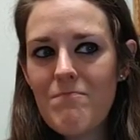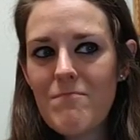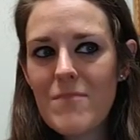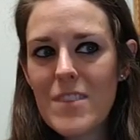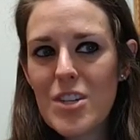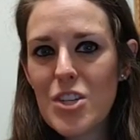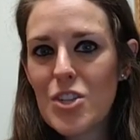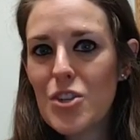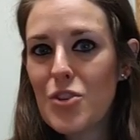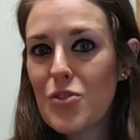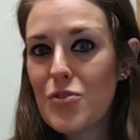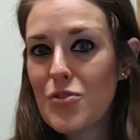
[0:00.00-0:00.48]

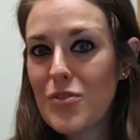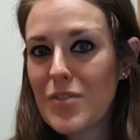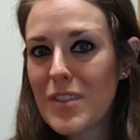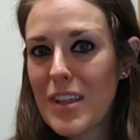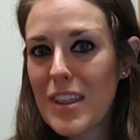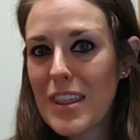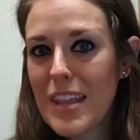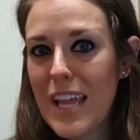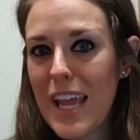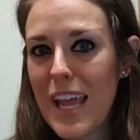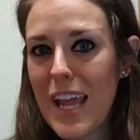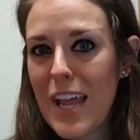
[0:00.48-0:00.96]
the children
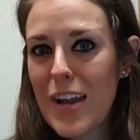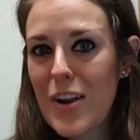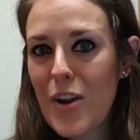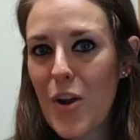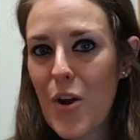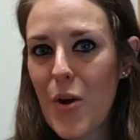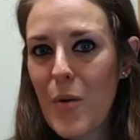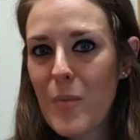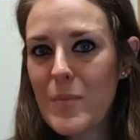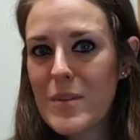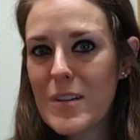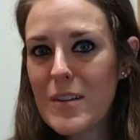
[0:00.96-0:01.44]
that they had
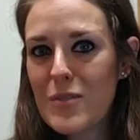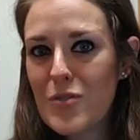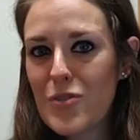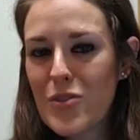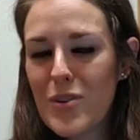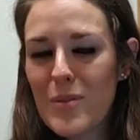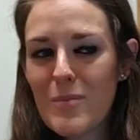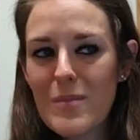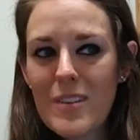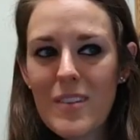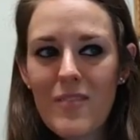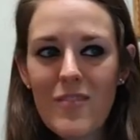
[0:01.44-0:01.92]
hoped and
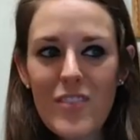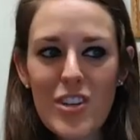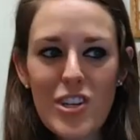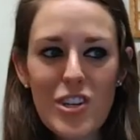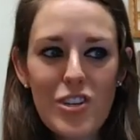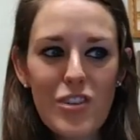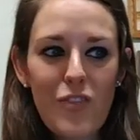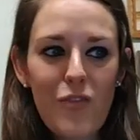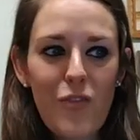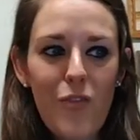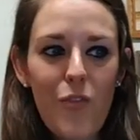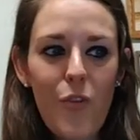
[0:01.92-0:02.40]
dreamed and
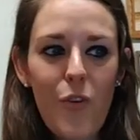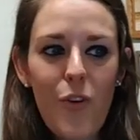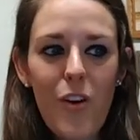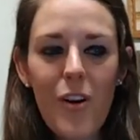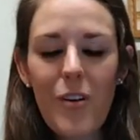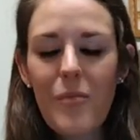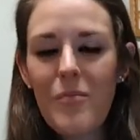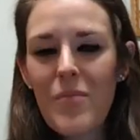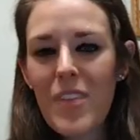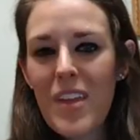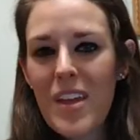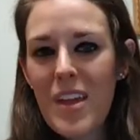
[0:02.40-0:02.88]
visioned
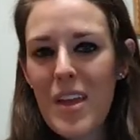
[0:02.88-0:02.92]
for.